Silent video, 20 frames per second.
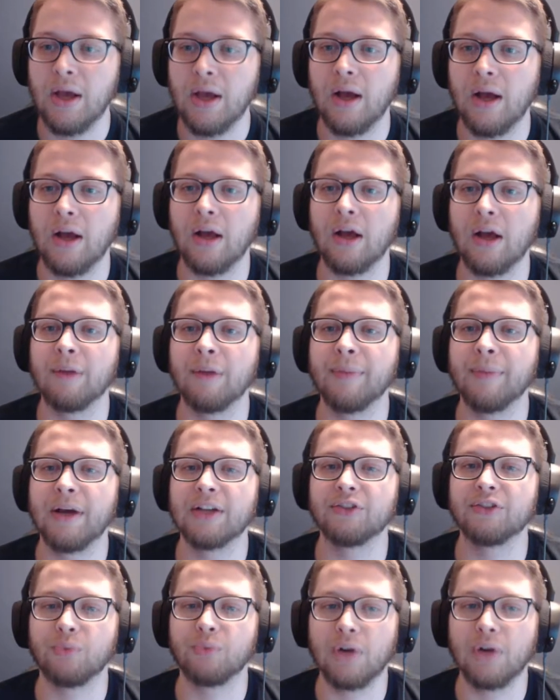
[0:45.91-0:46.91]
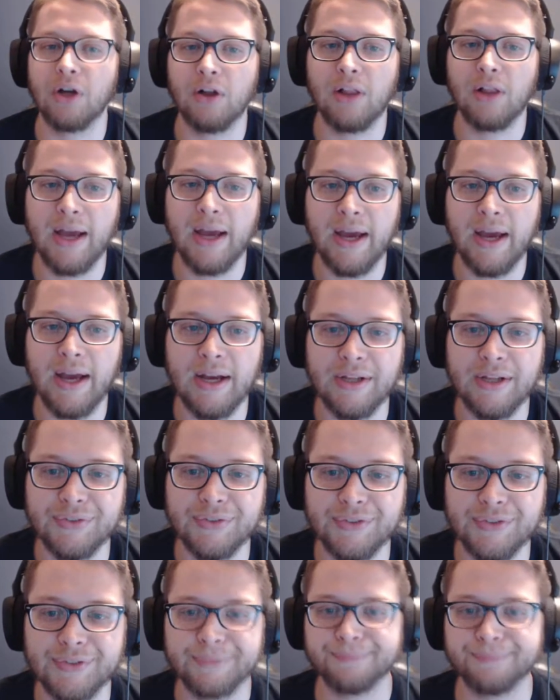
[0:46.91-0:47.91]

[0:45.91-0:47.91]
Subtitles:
as well as